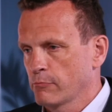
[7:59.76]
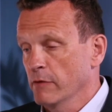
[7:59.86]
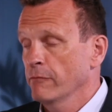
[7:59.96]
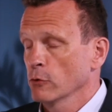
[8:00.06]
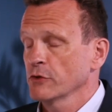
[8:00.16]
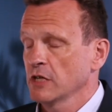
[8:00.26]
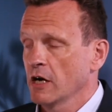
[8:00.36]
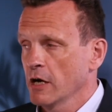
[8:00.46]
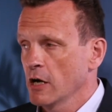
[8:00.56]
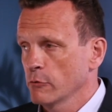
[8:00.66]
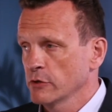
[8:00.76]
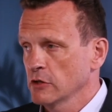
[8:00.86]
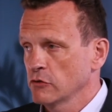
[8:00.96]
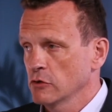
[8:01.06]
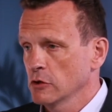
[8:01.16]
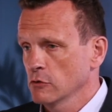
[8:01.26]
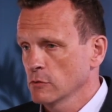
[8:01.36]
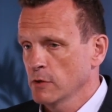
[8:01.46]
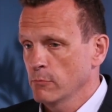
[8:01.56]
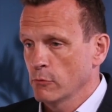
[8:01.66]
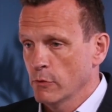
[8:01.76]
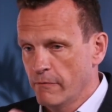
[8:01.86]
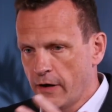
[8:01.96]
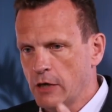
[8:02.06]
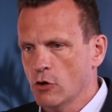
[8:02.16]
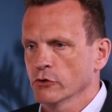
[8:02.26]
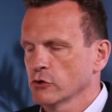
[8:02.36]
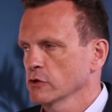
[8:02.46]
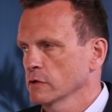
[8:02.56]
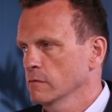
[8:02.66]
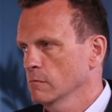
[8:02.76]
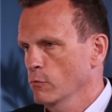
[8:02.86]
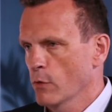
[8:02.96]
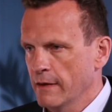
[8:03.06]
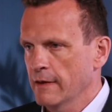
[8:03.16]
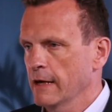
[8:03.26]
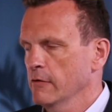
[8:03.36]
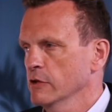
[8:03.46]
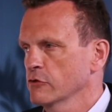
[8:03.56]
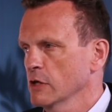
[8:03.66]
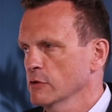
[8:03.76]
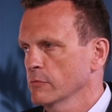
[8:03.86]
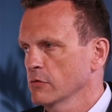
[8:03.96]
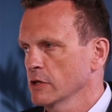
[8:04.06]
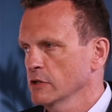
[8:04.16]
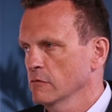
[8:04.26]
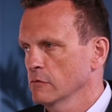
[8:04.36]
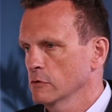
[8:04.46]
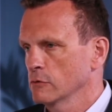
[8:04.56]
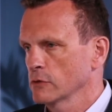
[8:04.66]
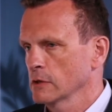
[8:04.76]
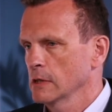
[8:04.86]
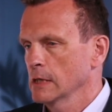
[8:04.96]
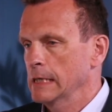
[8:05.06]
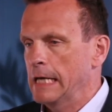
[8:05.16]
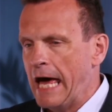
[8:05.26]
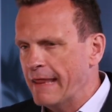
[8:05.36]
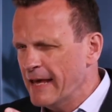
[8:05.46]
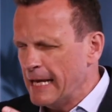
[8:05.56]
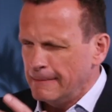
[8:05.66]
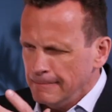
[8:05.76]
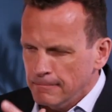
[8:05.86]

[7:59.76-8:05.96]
before CIR was introduced, people were very conscious of whether they're in the transfer pricing rules, and then